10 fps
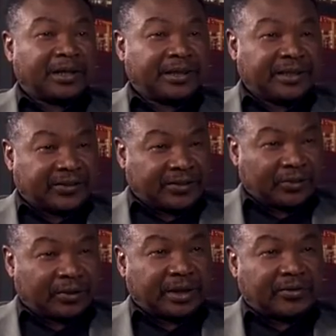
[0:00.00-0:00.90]
Listen
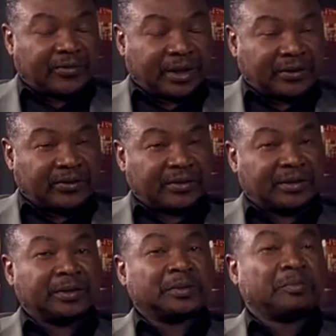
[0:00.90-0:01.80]
to the advice,
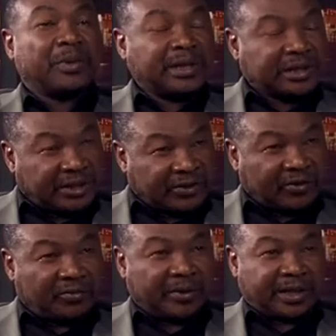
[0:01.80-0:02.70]
make chains
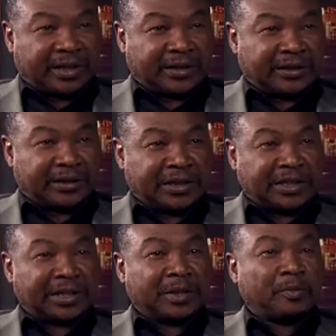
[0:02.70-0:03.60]
of prayers,
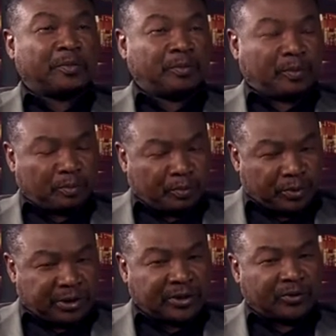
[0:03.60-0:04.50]

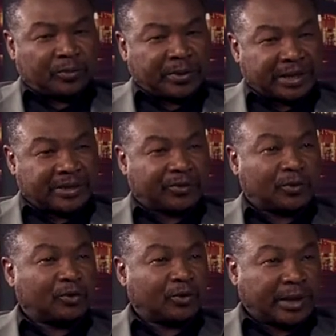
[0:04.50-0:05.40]
put into practice
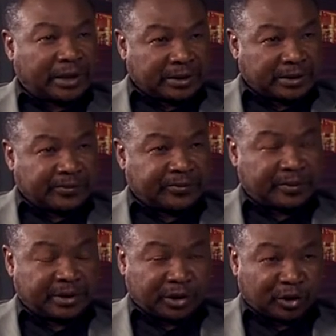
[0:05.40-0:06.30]
what you learn from
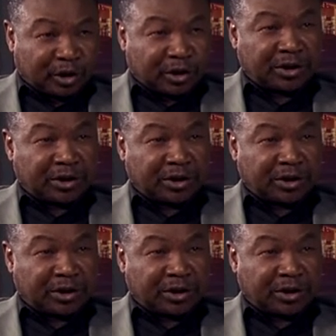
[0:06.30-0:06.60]
the church,